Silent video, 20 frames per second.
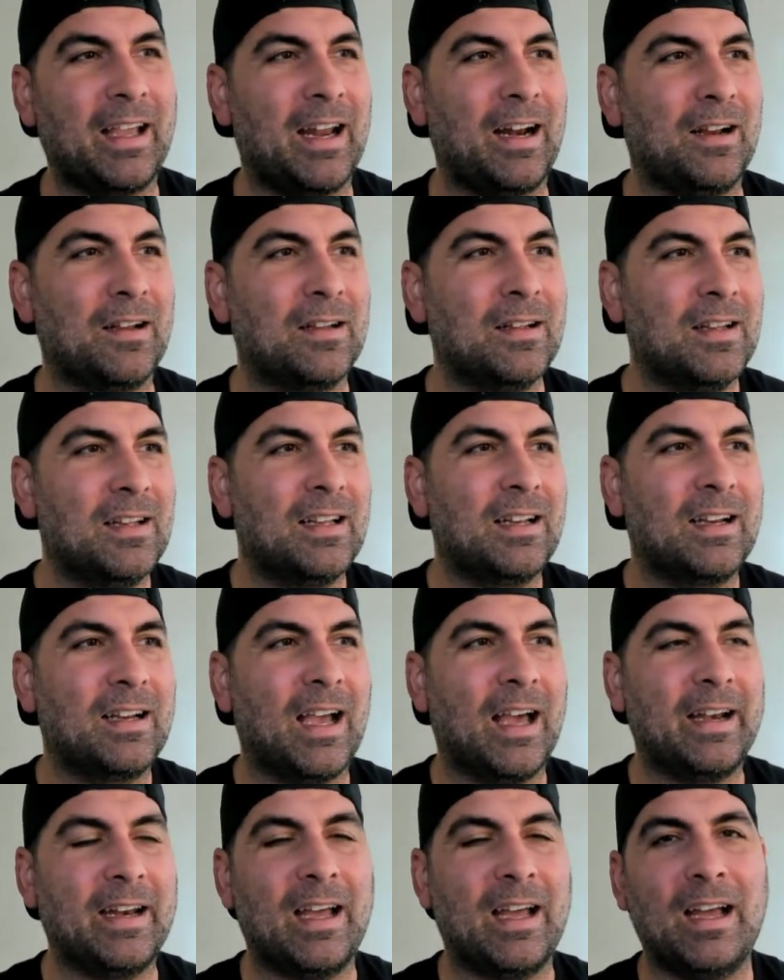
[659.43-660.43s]

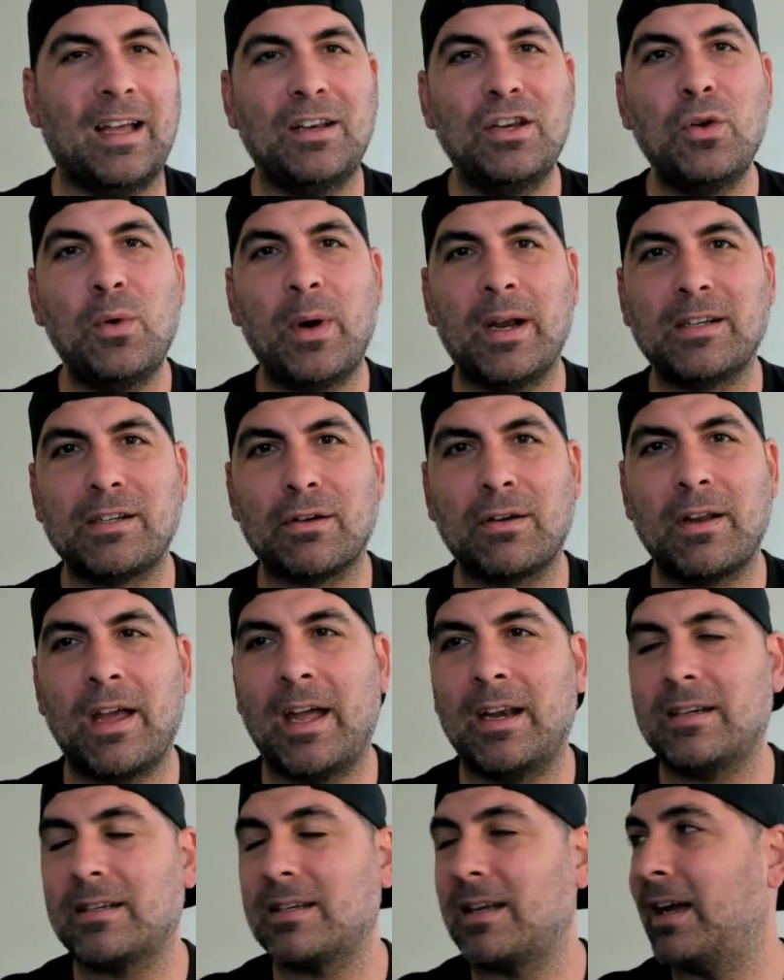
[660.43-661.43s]
Got a new
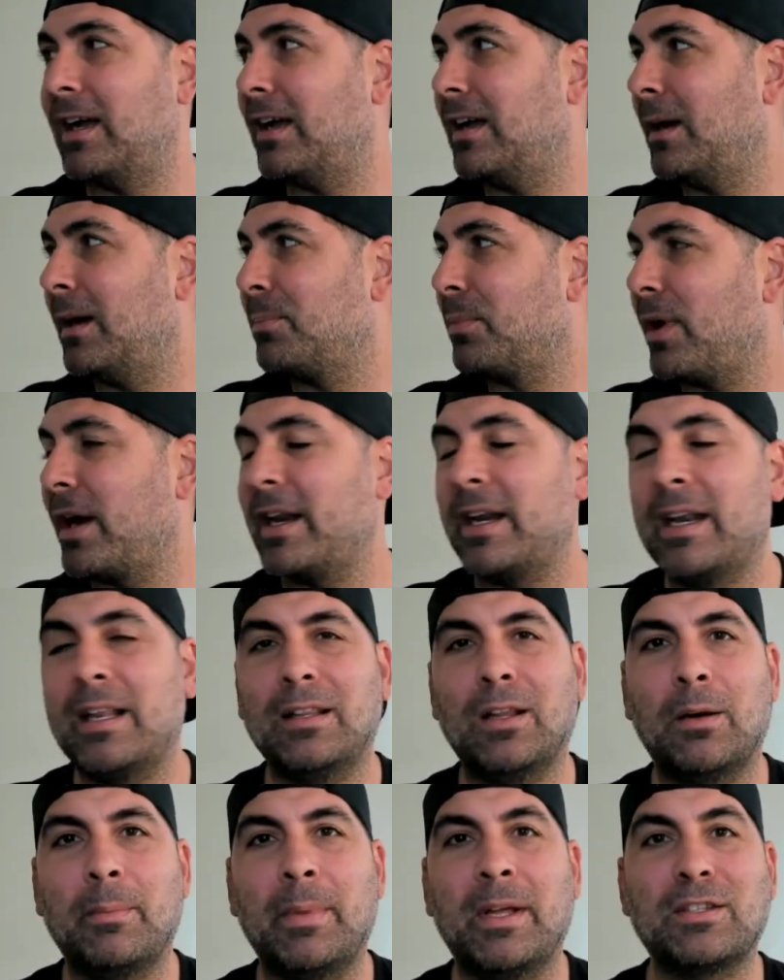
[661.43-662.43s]
internet, upgraded
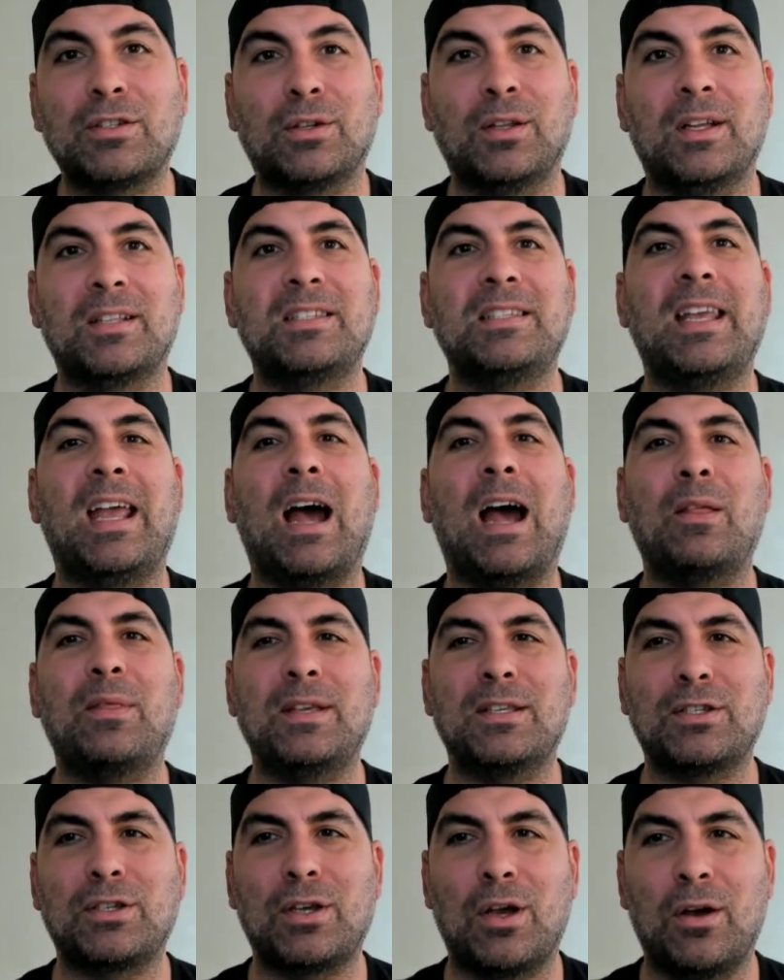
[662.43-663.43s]
it a little bit. So let's see how this